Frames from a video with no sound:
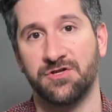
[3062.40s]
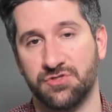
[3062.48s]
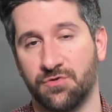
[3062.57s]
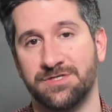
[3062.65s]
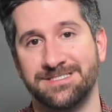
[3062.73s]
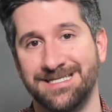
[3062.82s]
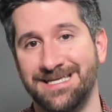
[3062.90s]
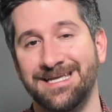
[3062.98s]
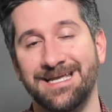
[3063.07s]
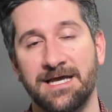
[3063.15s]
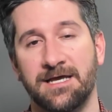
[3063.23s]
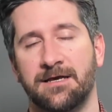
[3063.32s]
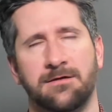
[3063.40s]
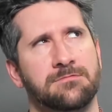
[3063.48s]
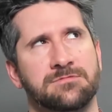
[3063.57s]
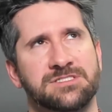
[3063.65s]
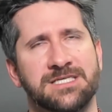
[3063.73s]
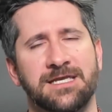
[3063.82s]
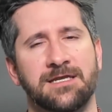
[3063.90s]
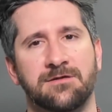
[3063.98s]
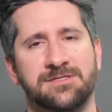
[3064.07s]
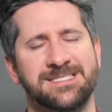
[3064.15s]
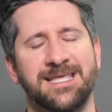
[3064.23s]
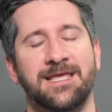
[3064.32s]
or D C
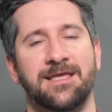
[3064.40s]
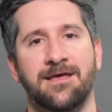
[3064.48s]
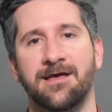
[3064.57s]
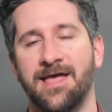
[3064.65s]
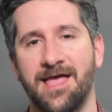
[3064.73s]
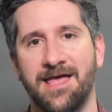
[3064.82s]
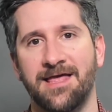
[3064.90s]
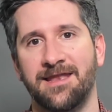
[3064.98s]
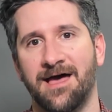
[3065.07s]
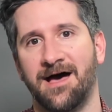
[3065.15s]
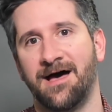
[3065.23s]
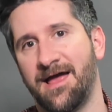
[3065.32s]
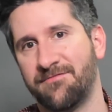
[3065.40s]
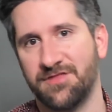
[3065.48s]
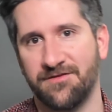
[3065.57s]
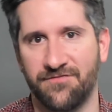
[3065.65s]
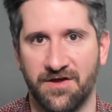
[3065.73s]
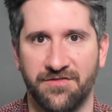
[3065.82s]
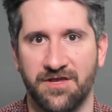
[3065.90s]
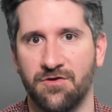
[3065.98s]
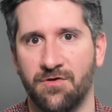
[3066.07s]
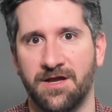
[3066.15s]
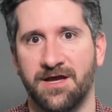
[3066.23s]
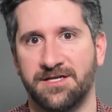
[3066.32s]
C in uh, everything fun thing
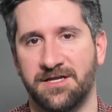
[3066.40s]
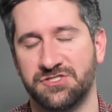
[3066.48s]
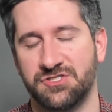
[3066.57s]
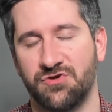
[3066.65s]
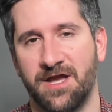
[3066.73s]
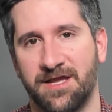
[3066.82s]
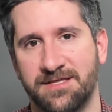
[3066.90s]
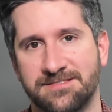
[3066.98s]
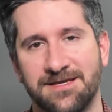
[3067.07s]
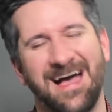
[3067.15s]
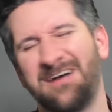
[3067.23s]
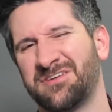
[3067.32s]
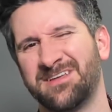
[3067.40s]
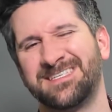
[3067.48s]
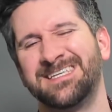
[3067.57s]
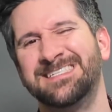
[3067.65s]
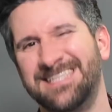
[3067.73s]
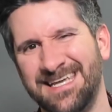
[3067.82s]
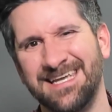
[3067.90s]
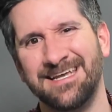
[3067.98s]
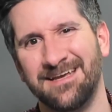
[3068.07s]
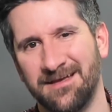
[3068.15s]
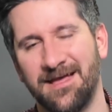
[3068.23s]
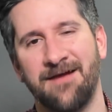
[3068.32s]
going on Dungeons and Dragons. I was gonna see
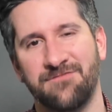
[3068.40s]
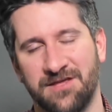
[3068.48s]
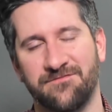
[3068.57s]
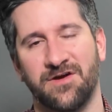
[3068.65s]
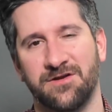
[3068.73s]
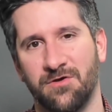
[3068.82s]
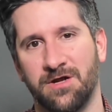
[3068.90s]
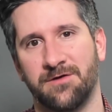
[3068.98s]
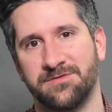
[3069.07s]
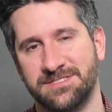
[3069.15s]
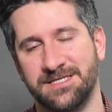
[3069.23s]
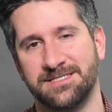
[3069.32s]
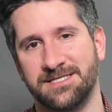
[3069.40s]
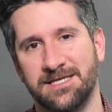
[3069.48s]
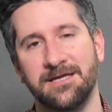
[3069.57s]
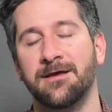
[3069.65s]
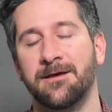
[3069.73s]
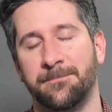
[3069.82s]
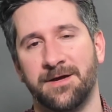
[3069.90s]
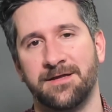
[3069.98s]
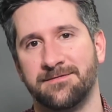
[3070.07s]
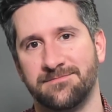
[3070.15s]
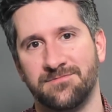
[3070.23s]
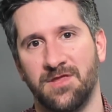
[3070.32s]
D everything fun going on with D and D, but
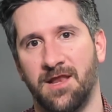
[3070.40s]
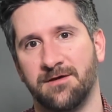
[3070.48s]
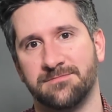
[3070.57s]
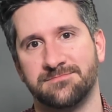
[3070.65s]
you know